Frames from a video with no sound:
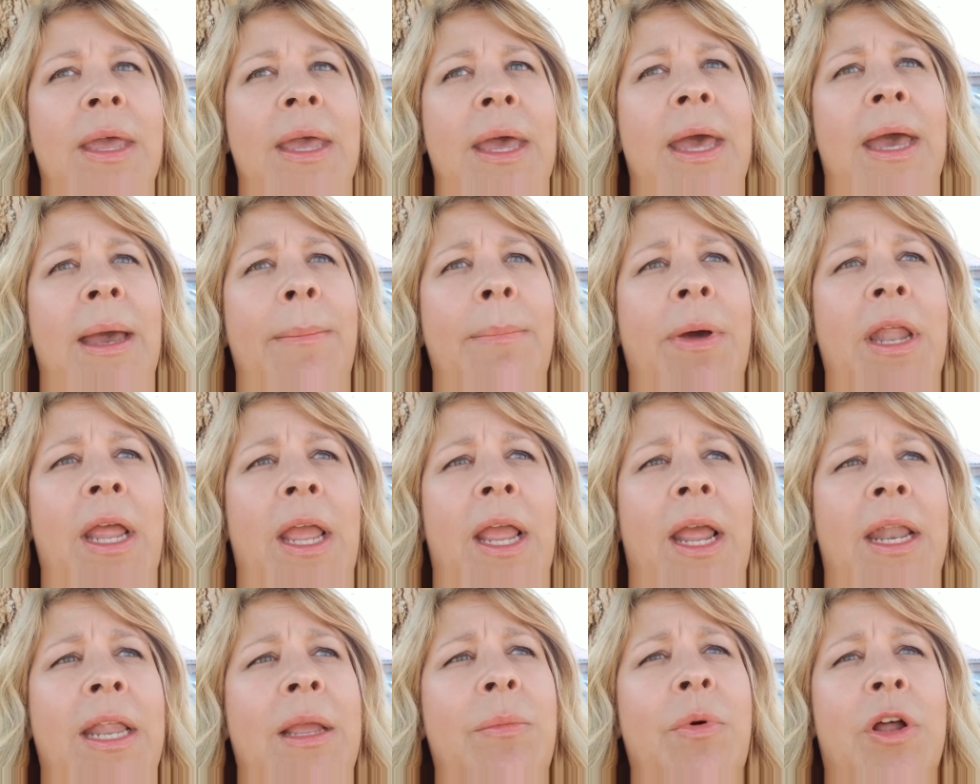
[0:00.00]
but
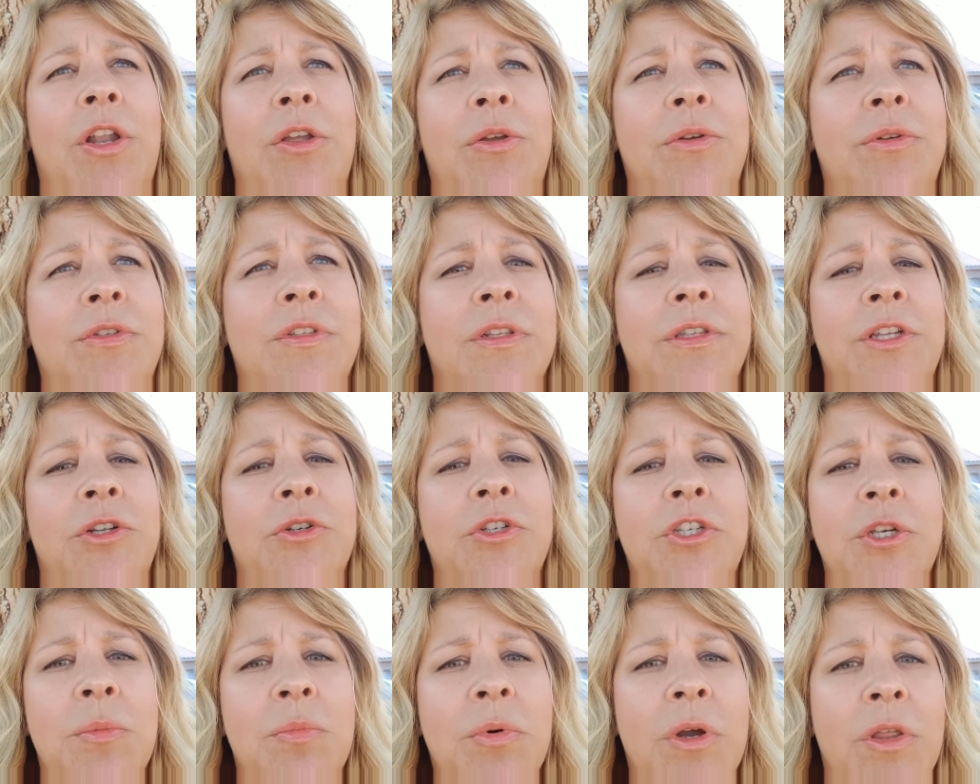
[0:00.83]
anyone who's
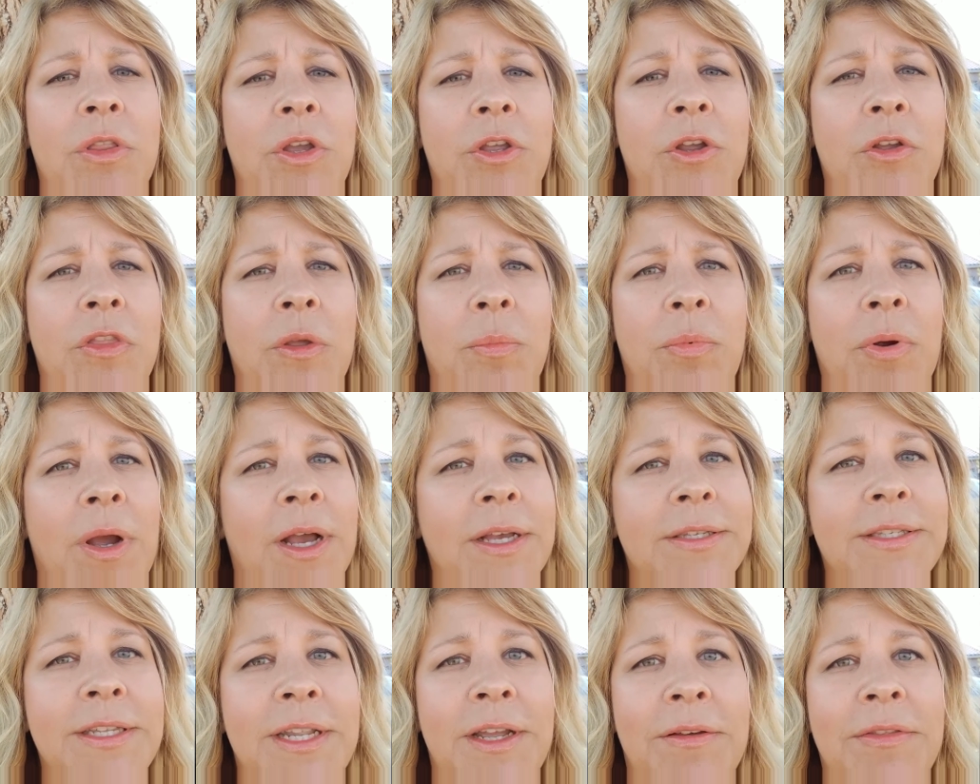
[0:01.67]
leadership, whether you're the
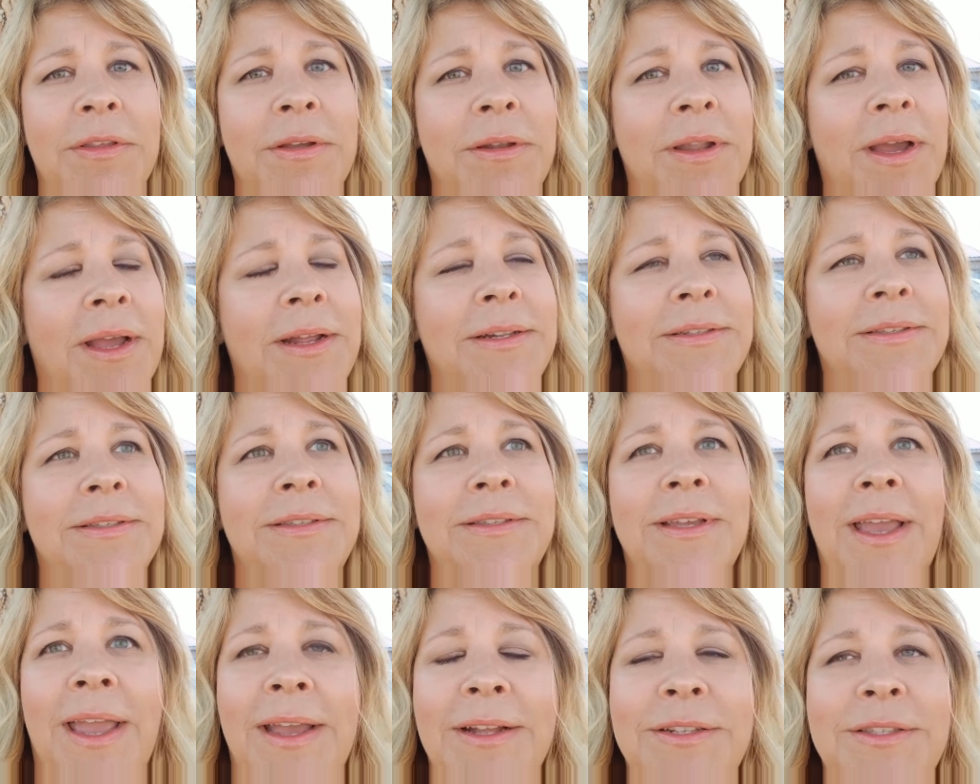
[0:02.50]
president of the United
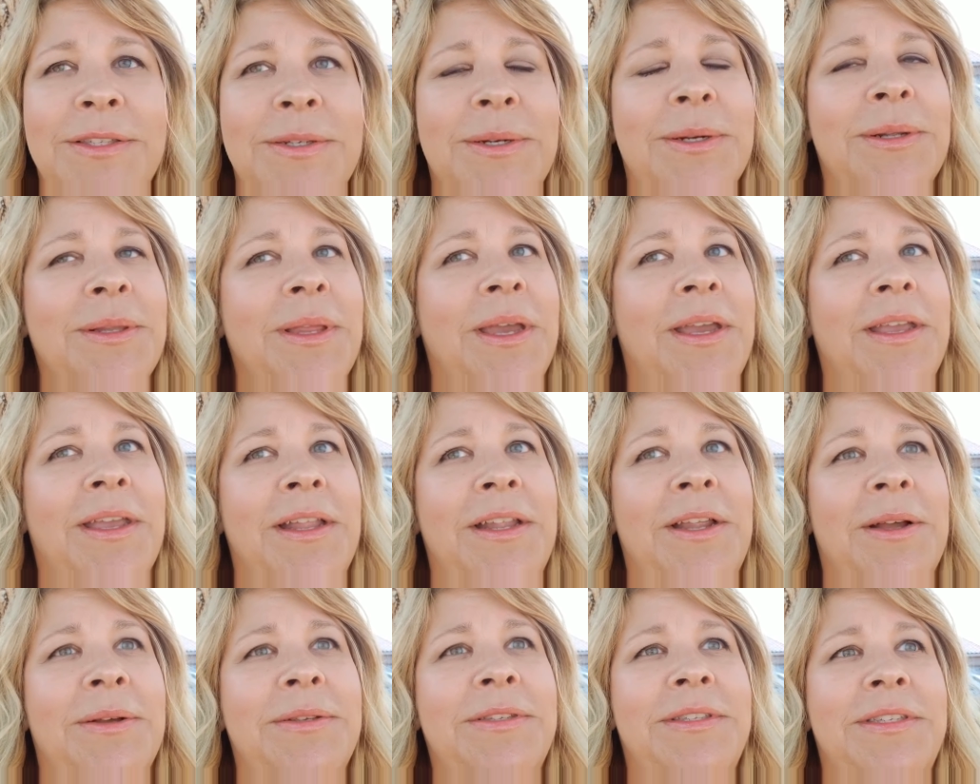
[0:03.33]
States or like,
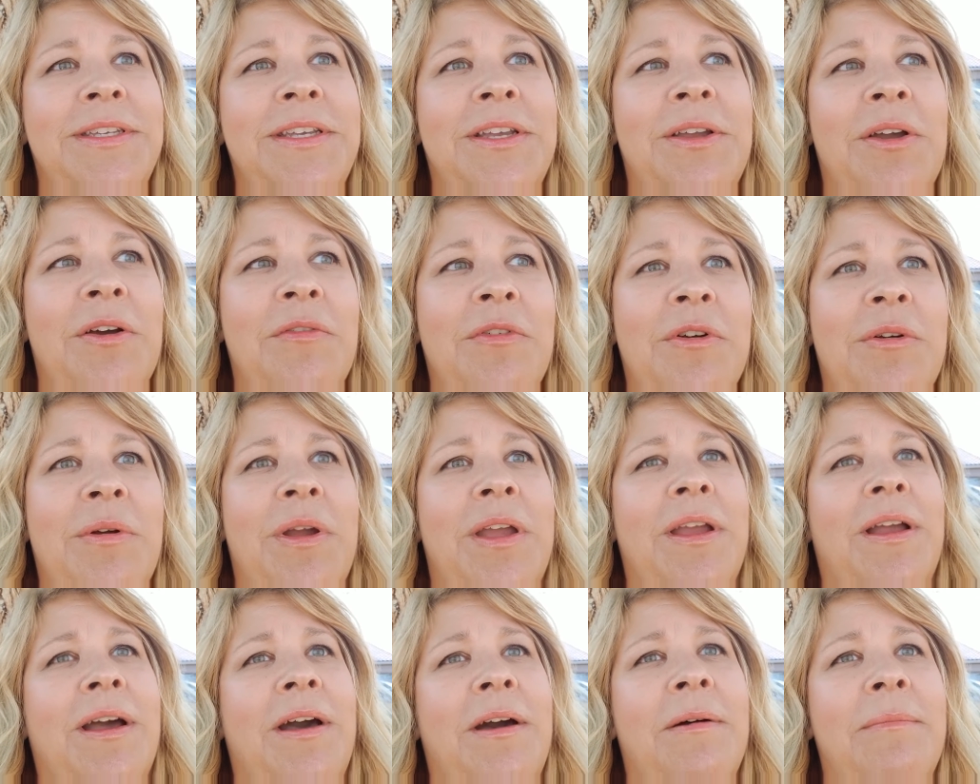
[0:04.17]
CEO of a
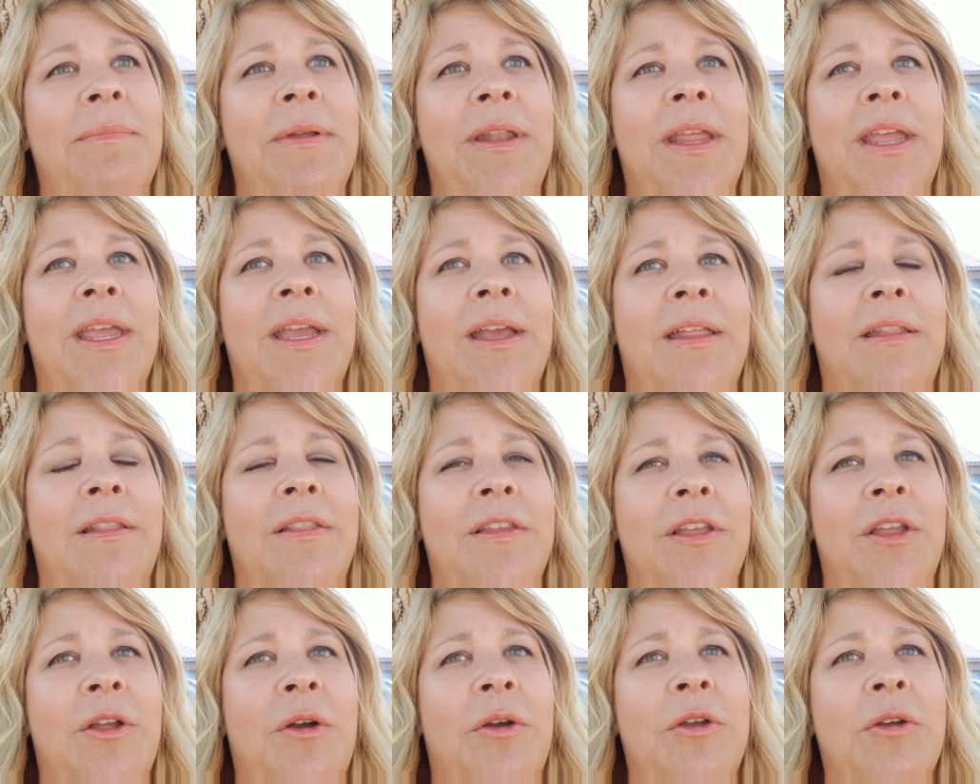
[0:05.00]
great company, and,
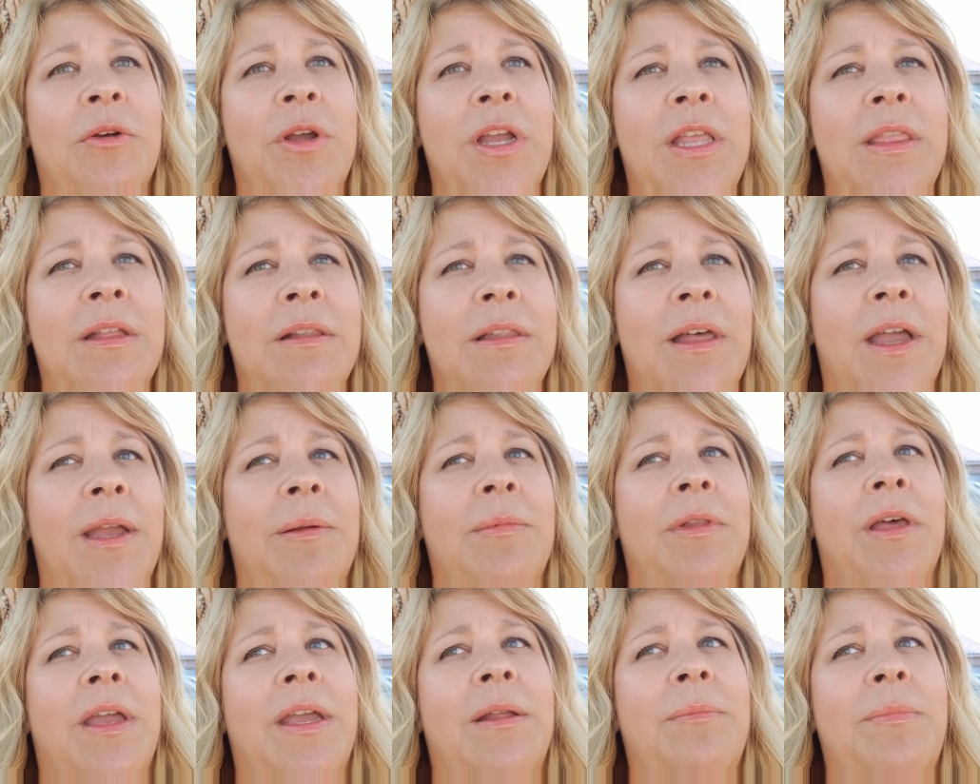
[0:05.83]
you're in the
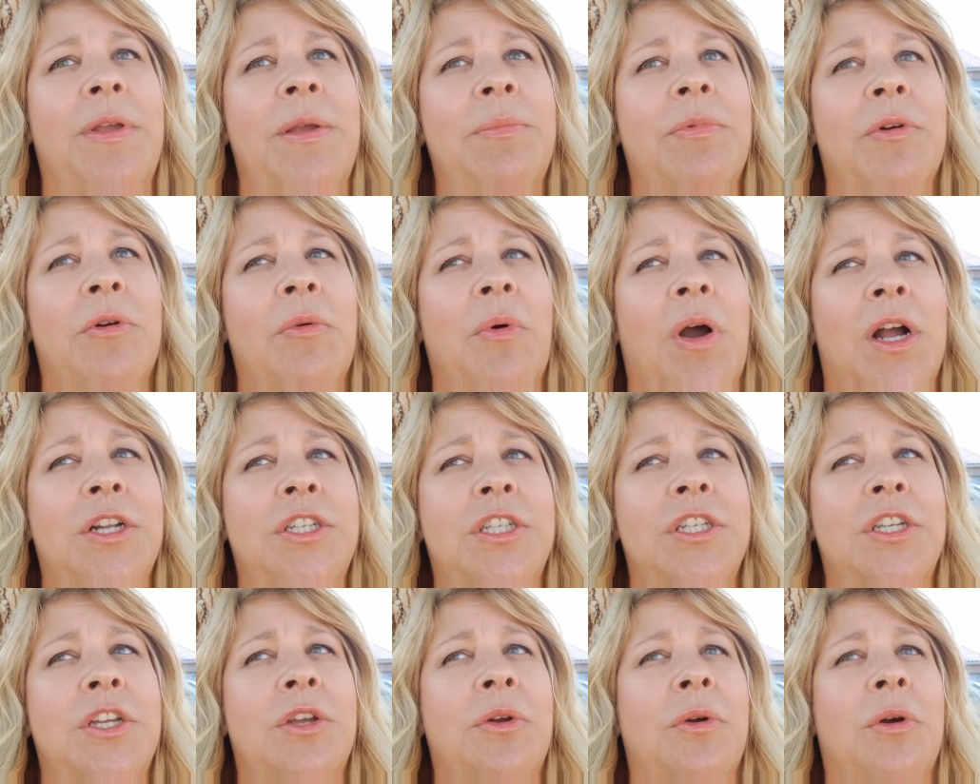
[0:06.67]
limelight and people are
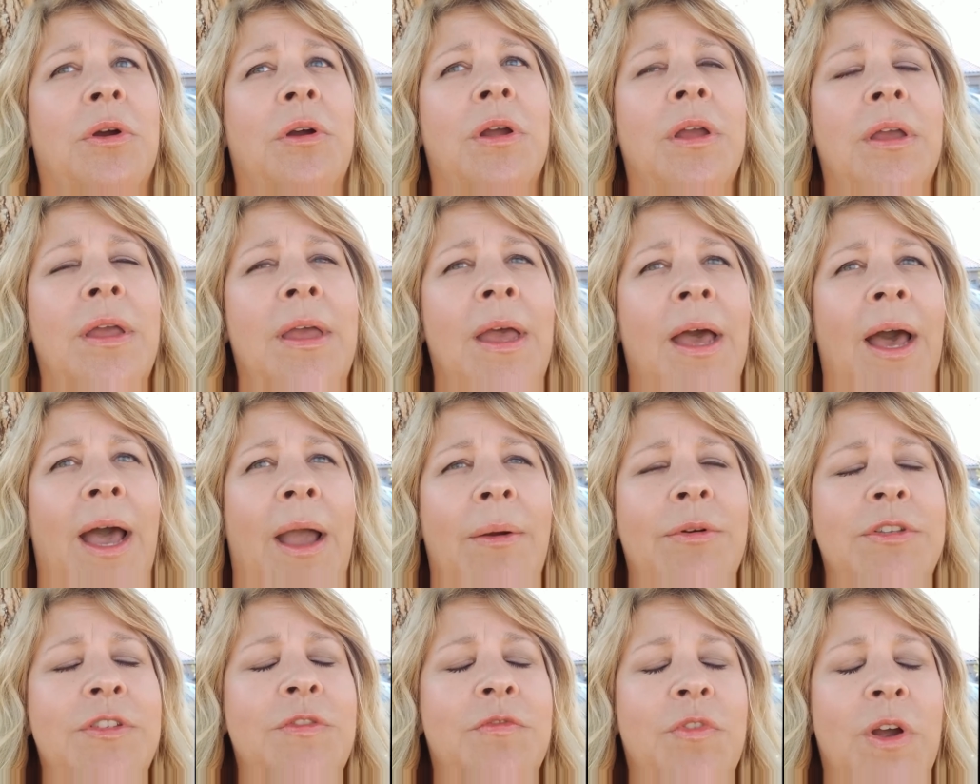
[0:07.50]
watching you, or I
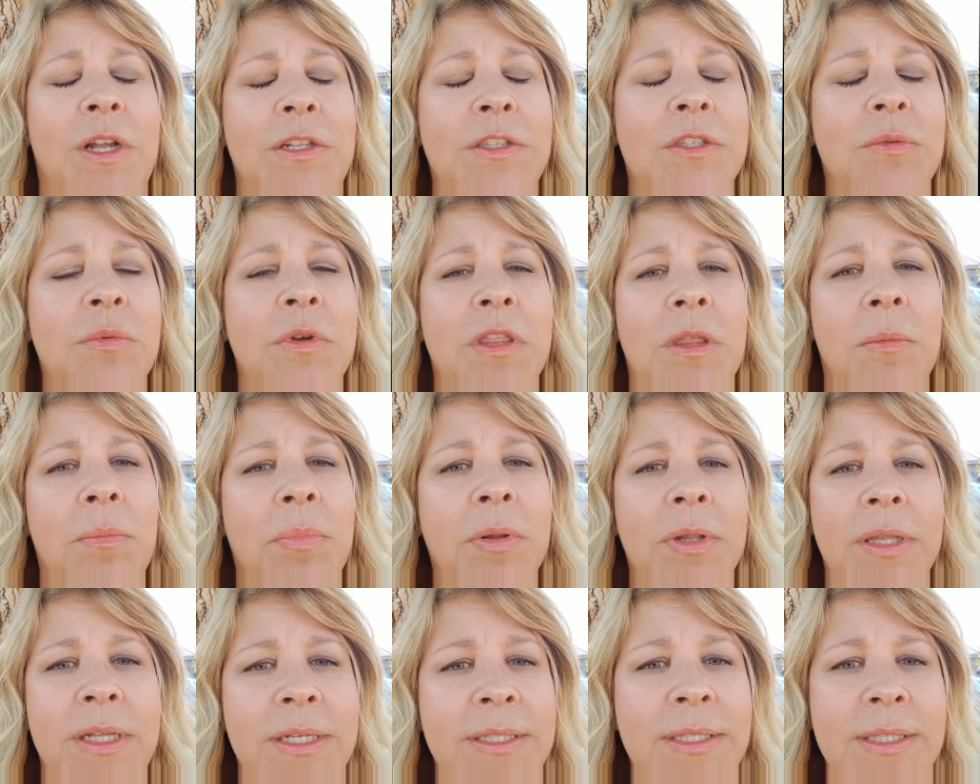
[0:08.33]
was friends with a
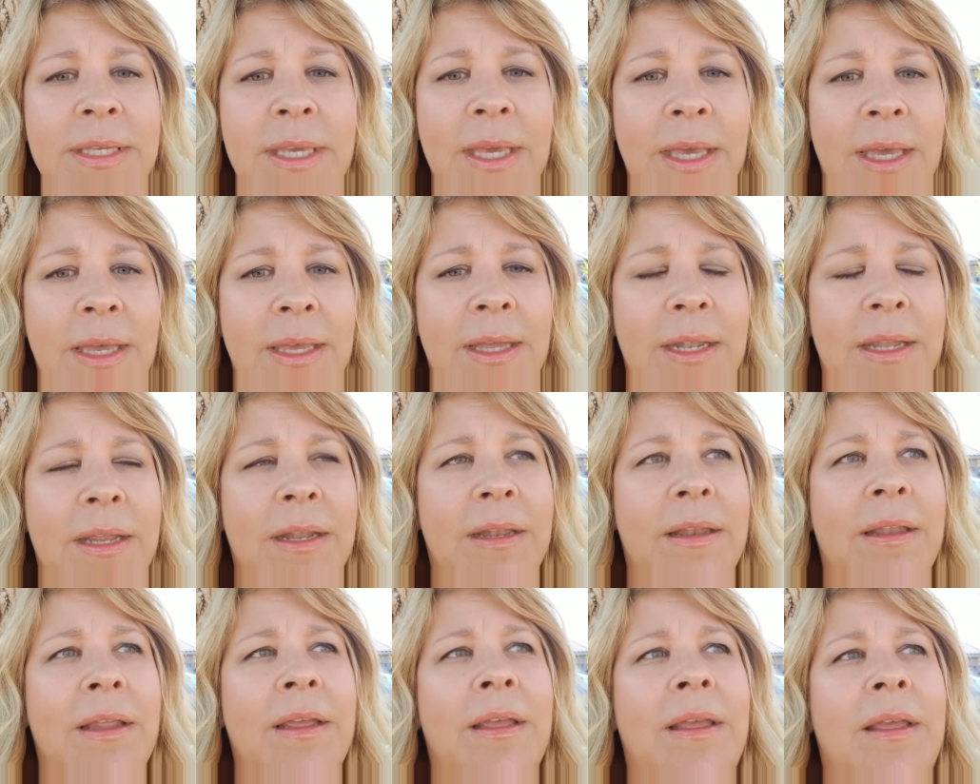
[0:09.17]
police kid,
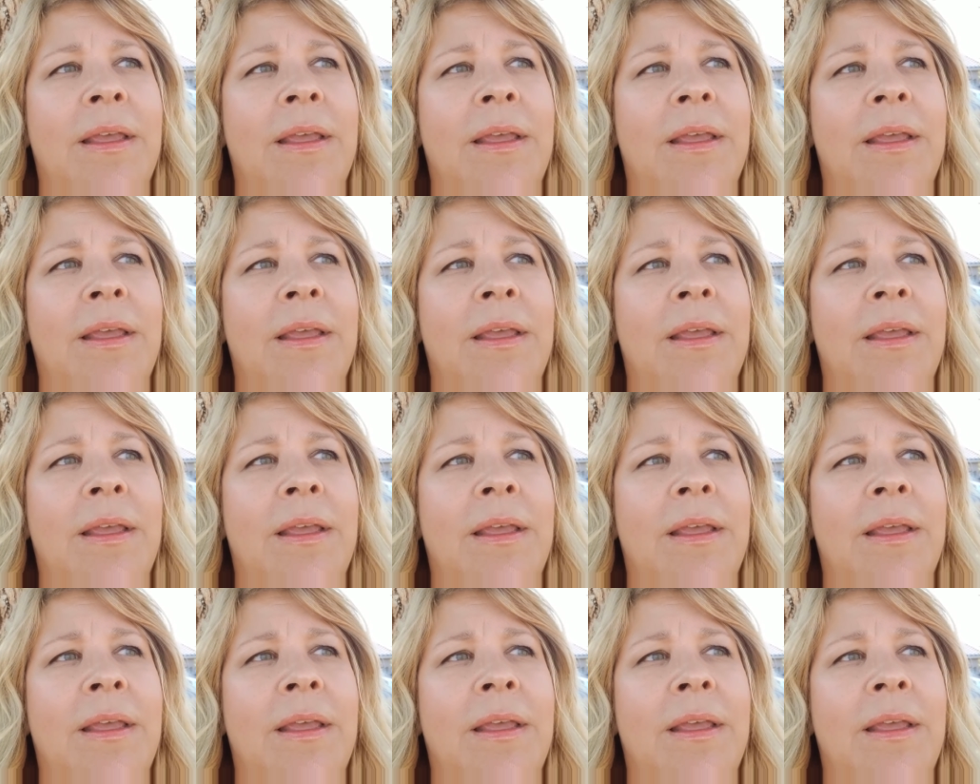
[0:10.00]
and,